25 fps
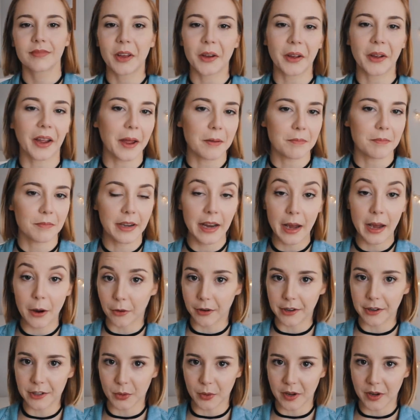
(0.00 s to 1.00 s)
Okay, now
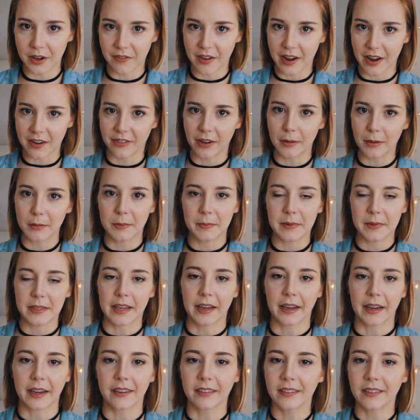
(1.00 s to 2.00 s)
we're in 25 frames per
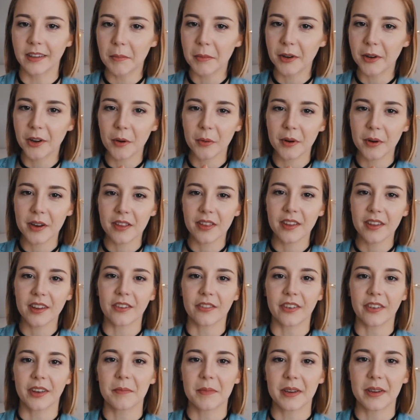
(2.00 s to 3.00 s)
second. Let me know what you think
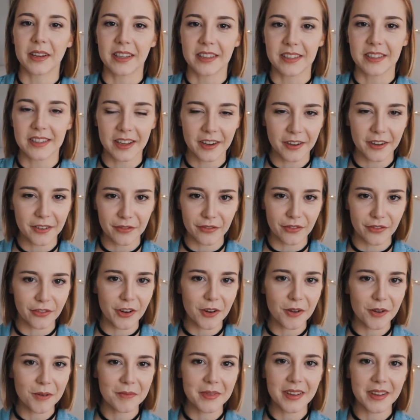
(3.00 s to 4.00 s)
of it, because I don't
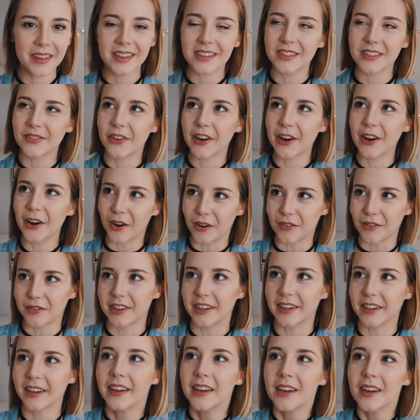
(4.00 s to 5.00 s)
film in this very
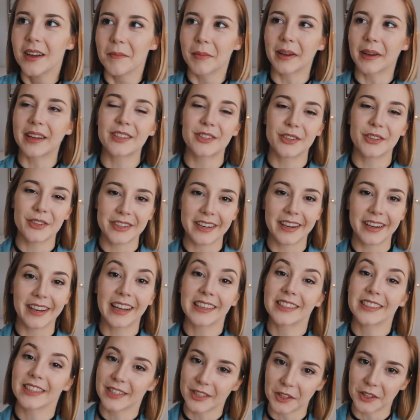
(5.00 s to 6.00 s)
often because usually I
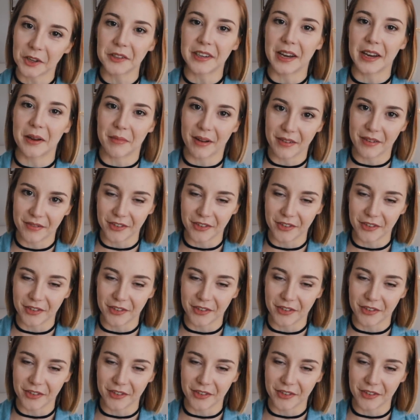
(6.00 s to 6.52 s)
like to slow down my